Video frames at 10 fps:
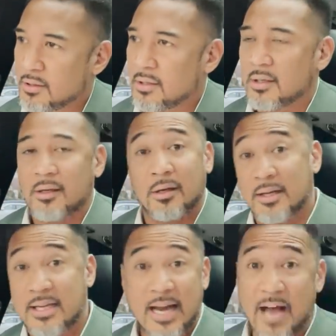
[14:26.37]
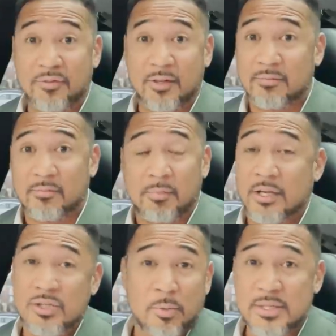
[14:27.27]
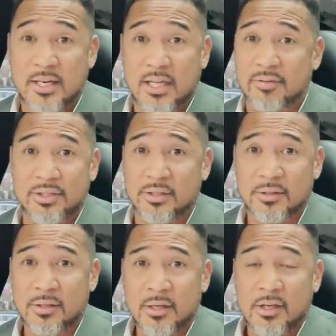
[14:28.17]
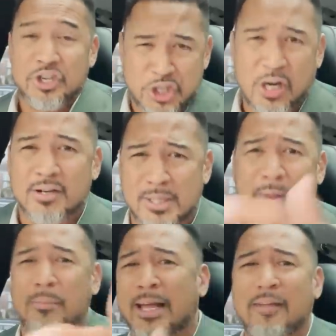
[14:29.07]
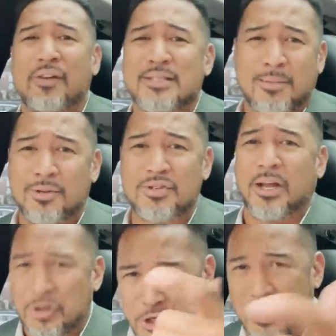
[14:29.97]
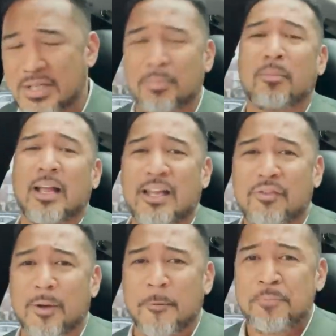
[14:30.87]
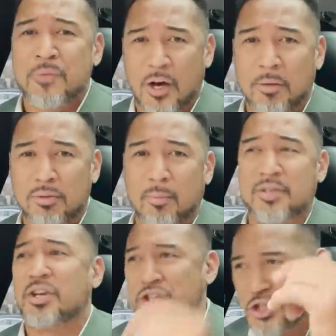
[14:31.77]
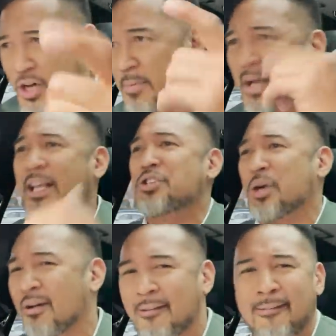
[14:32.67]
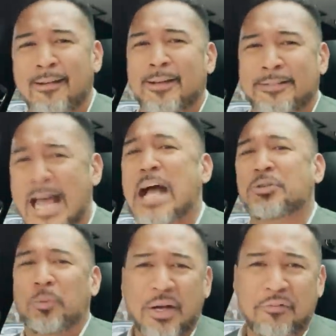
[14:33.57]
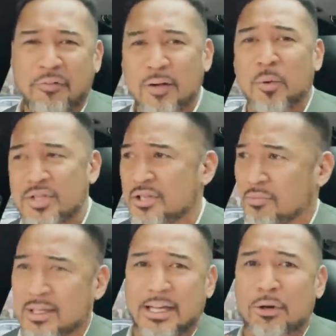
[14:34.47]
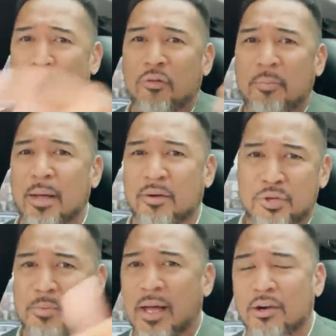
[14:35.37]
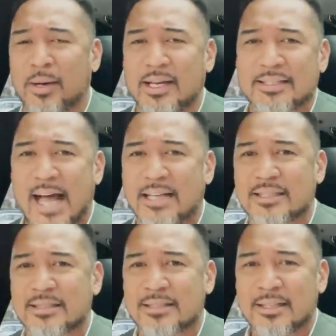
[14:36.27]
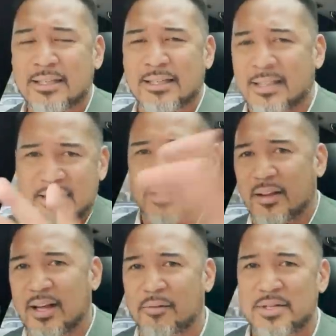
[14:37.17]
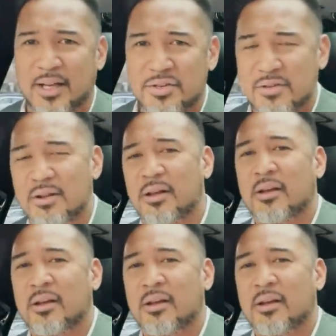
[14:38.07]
And let's get after it, because nobody's going to give it to you. Sure, somebody might give you a stimulus check. Sure, somebody might give you an unemployment check. Sure, you might get your tax refund, which is really an overpayment of what you paid already in taxes. That's another conversation.